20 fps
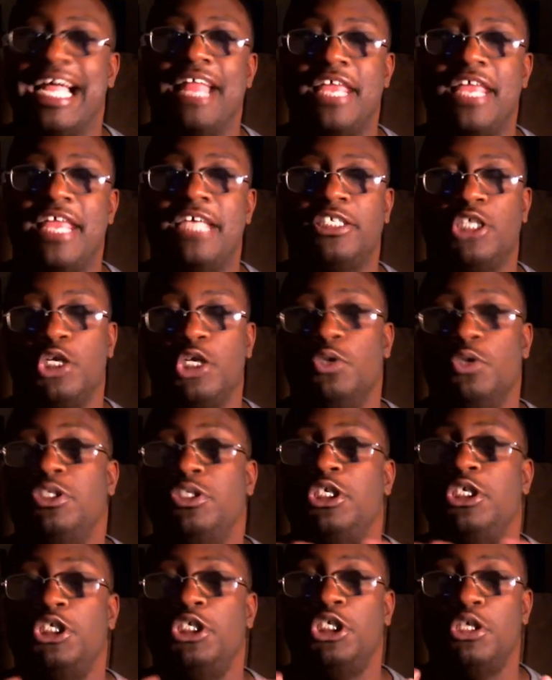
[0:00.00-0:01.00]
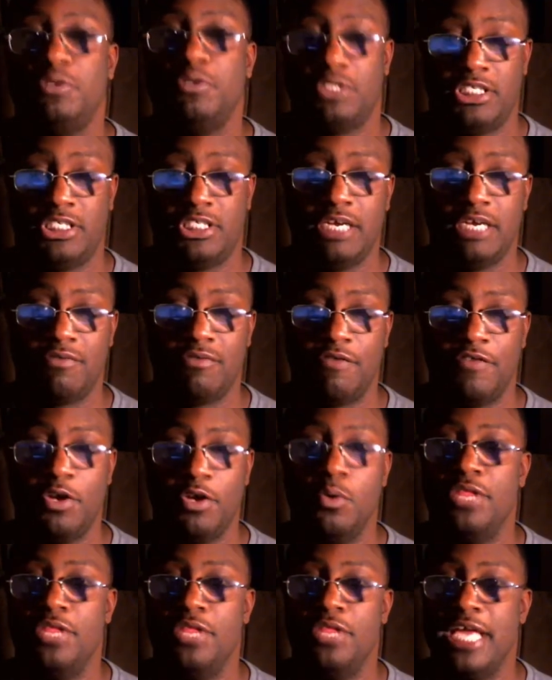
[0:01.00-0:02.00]
that, so you should see a
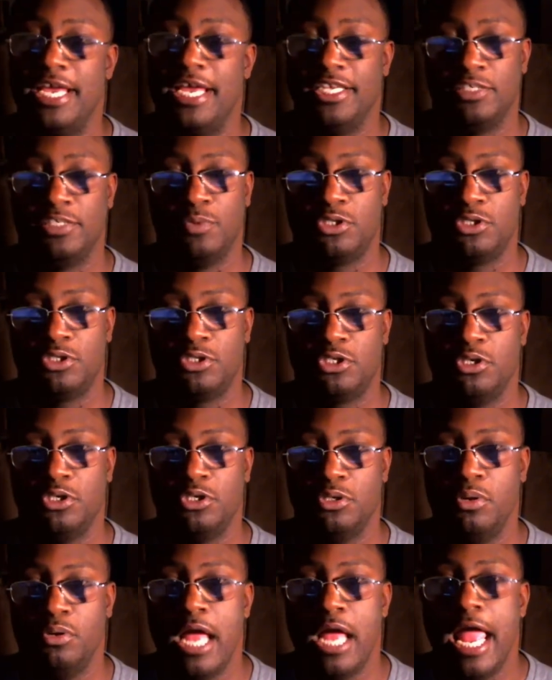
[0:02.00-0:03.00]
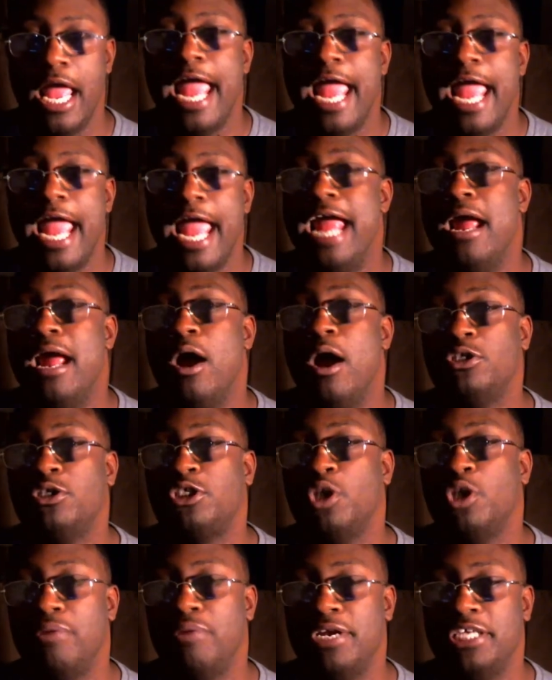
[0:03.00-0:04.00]
review on that as well too. And
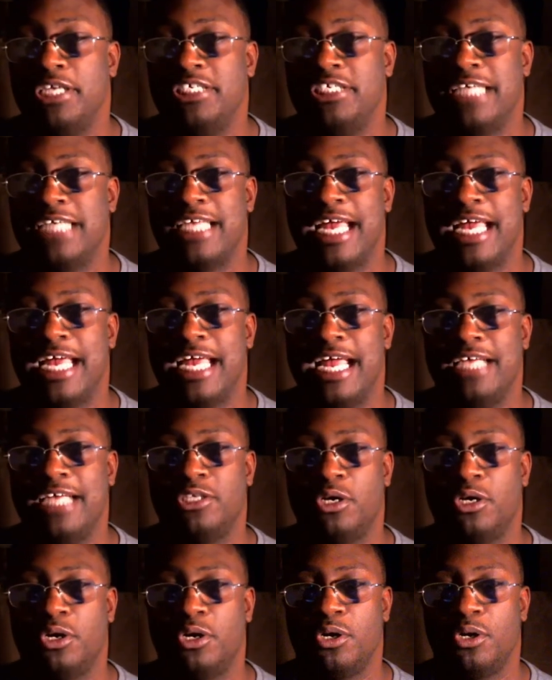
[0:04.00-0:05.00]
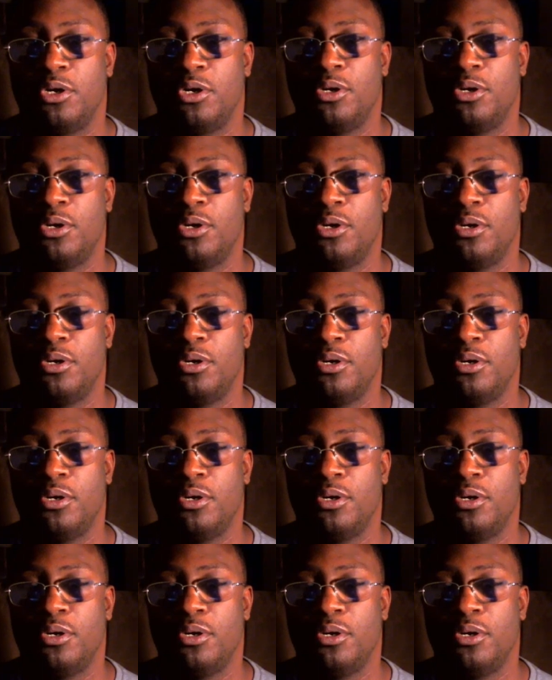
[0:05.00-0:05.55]
also Brenda Jackson has her